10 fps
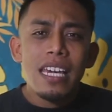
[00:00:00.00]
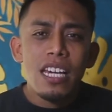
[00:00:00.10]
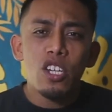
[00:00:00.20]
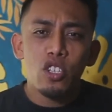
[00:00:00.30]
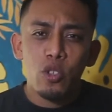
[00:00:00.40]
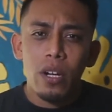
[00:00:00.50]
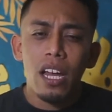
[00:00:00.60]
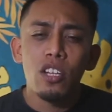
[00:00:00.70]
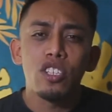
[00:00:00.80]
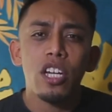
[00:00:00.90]

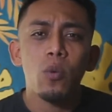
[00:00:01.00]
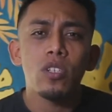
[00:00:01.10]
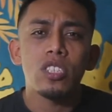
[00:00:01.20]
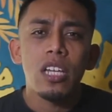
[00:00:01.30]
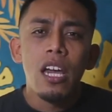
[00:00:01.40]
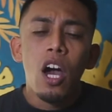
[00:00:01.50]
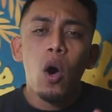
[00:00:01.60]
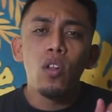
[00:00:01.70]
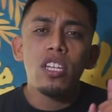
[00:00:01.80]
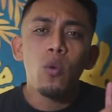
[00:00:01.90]
Israel, there was
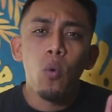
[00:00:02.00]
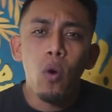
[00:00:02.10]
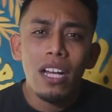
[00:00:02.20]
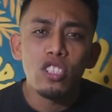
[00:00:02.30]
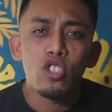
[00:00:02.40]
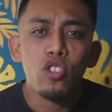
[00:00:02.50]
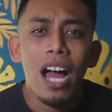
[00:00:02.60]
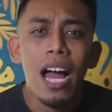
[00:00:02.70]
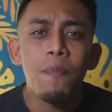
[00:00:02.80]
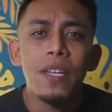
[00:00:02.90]
only one
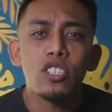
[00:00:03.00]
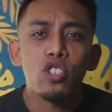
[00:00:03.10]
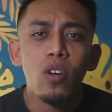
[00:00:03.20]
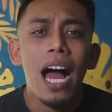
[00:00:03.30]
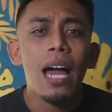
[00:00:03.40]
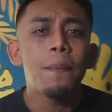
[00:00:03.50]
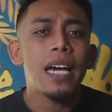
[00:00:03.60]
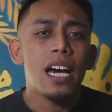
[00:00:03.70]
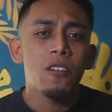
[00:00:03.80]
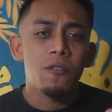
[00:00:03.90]
tribe, the tribe
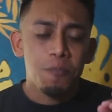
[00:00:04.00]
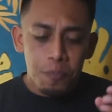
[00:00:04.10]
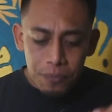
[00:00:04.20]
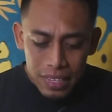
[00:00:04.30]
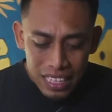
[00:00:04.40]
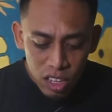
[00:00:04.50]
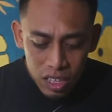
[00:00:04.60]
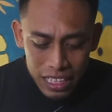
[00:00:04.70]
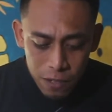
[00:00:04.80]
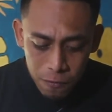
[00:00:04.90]
of
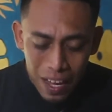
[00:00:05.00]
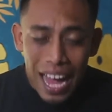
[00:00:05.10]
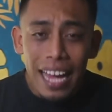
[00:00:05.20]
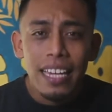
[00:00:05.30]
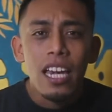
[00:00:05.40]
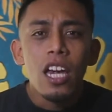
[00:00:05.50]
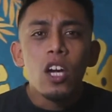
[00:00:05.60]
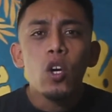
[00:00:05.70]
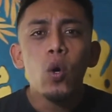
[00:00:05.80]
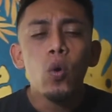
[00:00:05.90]
Levi,
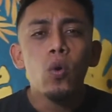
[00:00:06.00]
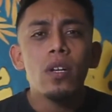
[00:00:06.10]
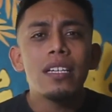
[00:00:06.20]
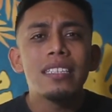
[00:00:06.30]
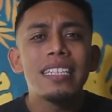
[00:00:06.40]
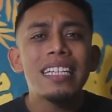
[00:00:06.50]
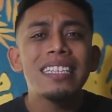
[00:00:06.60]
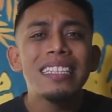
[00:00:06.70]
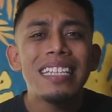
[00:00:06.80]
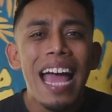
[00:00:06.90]
who
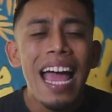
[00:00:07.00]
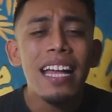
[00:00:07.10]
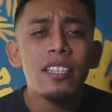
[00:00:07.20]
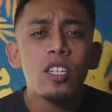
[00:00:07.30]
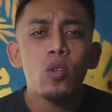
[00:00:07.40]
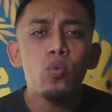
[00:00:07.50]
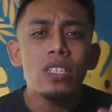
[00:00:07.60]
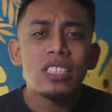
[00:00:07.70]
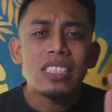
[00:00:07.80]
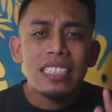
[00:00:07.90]
did not
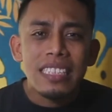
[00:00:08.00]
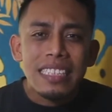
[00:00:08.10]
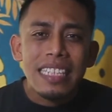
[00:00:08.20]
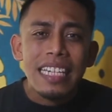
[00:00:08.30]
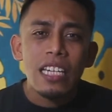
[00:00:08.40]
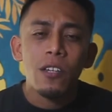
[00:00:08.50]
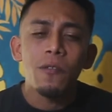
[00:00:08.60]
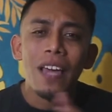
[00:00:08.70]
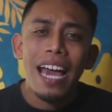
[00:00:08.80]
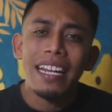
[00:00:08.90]
receive
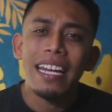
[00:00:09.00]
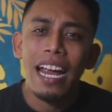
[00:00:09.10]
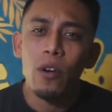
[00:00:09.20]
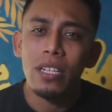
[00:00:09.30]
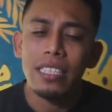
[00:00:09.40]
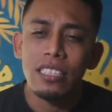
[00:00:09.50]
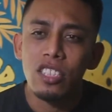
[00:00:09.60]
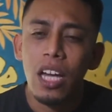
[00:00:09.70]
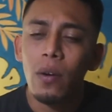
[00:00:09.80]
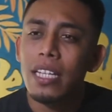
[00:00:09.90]
receive an
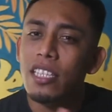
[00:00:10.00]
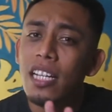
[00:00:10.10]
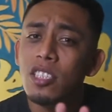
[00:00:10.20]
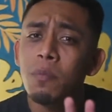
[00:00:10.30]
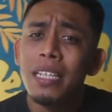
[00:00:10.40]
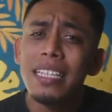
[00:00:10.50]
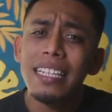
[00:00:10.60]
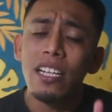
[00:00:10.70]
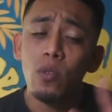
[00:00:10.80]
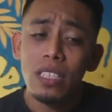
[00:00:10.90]
inheritance. Now, it doesn't mean
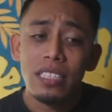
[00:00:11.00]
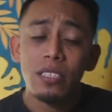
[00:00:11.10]
they didn't